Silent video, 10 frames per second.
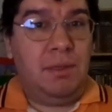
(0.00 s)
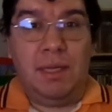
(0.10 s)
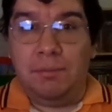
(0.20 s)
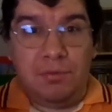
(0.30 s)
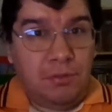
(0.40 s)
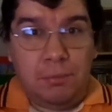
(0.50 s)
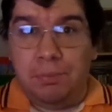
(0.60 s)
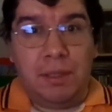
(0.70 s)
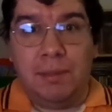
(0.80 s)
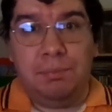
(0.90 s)
It became so
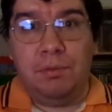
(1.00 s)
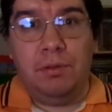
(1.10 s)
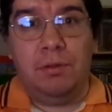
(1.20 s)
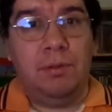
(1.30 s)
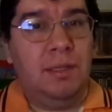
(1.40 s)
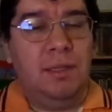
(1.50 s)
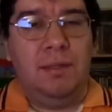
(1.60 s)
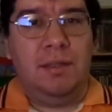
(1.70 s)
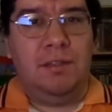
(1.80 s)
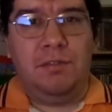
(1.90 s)
popular
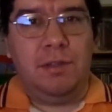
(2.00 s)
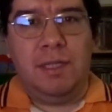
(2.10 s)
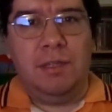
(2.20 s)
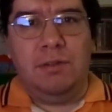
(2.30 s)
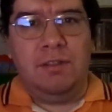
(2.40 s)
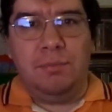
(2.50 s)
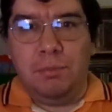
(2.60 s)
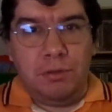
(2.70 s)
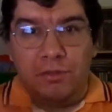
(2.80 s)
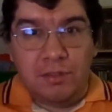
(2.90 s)
that they started getting all
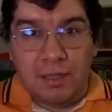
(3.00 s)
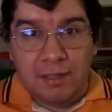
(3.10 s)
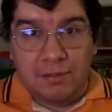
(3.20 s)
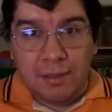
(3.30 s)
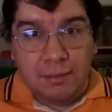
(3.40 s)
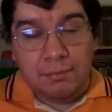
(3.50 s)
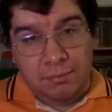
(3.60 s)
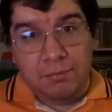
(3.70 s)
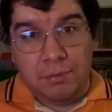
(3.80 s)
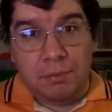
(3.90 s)
these
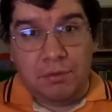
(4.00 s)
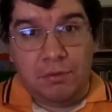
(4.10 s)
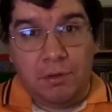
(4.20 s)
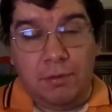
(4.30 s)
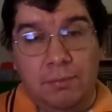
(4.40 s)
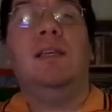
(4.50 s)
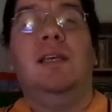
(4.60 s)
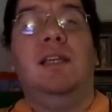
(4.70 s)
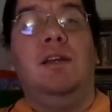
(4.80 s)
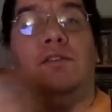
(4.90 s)
merchandising from the show.
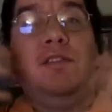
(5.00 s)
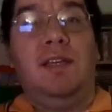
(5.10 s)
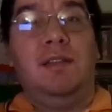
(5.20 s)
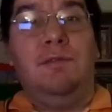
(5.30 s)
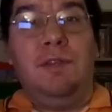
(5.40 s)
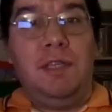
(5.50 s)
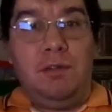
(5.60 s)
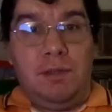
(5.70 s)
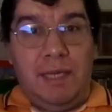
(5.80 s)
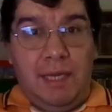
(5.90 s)
And they also had the
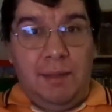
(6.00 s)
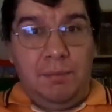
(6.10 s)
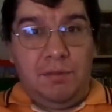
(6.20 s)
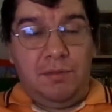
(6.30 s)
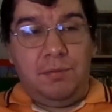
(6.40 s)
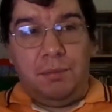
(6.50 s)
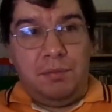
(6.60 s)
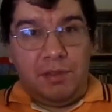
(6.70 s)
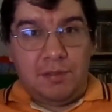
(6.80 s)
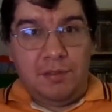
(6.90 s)
video games
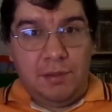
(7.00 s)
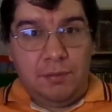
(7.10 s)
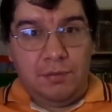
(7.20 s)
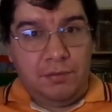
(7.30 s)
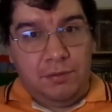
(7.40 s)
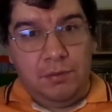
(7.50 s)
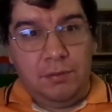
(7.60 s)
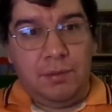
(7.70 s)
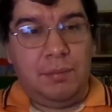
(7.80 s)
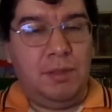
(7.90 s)
from DuckTales
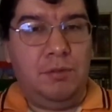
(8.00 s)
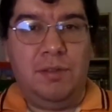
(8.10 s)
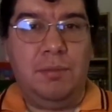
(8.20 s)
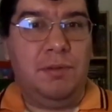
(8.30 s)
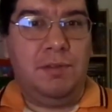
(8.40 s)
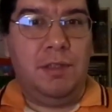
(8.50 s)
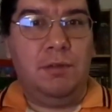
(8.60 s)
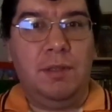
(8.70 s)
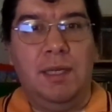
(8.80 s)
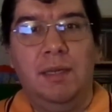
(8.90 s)
too. I mean, there's even the
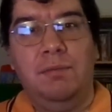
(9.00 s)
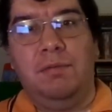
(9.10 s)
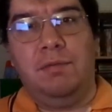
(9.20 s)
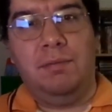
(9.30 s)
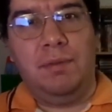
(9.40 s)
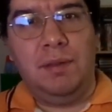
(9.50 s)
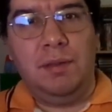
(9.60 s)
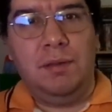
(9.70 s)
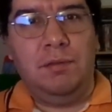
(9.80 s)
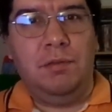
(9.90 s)
video game
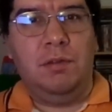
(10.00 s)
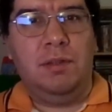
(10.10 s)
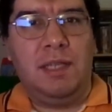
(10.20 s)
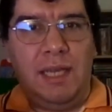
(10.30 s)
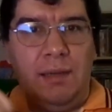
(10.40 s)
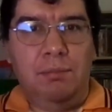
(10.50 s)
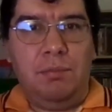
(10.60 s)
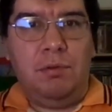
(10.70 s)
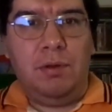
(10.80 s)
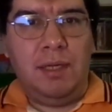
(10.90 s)
for the
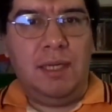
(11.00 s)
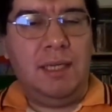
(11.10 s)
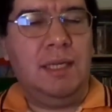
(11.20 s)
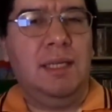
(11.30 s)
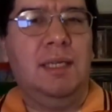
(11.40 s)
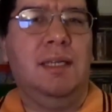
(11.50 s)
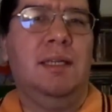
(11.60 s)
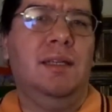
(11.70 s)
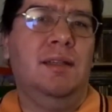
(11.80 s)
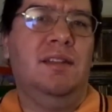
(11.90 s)
Game Boy,
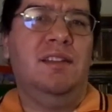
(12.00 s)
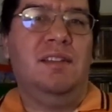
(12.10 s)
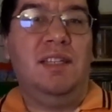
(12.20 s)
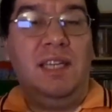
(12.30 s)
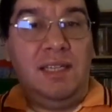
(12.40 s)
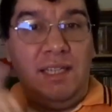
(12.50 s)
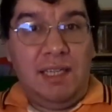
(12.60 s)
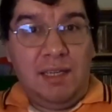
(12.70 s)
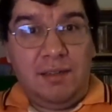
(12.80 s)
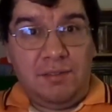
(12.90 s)
the
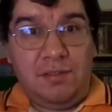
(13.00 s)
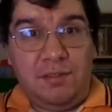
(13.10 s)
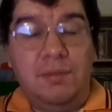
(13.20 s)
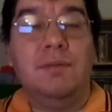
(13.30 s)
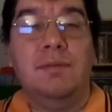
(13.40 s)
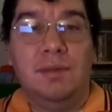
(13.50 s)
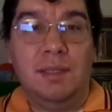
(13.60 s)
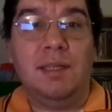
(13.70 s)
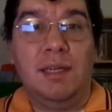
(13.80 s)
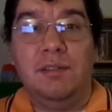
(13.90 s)
NES.
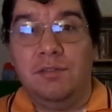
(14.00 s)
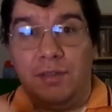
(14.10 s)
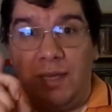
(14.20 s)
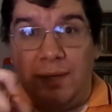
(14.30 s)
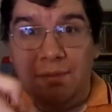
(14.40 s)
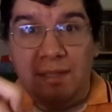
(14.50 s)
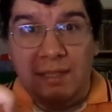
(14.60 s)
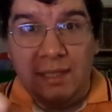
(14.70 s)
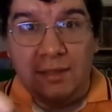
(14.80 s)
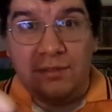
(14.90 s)
Yeah, I used to have
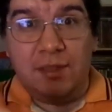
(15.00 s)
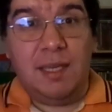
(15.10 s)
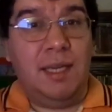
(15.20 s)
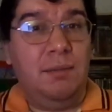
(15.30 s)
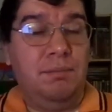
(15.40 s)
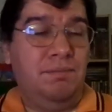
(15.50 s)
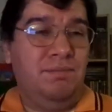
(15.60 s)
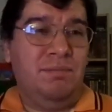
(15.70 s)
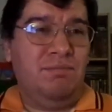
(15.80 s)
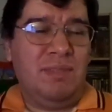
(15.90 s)
the NES game.
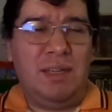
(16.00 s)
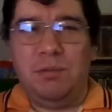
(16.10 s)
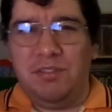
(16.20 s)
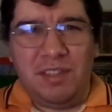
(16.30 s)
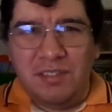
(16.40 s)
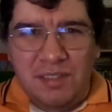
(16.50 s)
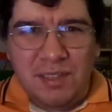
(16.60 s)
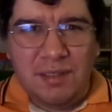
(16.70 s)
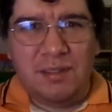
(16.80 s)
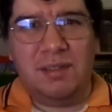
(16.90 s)
I wish I
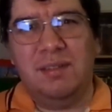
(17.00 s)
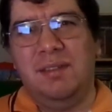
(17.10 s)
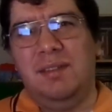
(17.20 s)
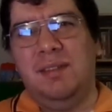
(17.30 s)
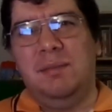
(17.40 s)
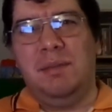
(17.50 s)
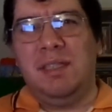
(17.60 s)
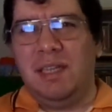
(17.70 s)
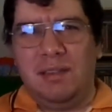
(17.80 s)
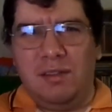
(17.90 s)
did,
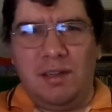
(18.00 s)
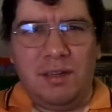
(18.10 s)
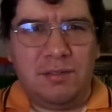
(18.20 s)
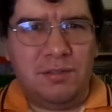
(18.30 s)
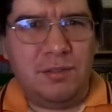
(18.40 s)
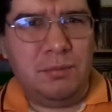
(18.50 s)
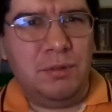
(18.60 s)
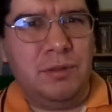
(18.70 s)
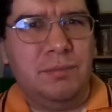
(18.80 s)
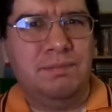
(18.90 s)
but it got lost
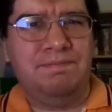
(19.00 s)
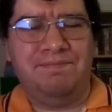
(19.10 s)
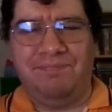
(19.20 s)
somewhere.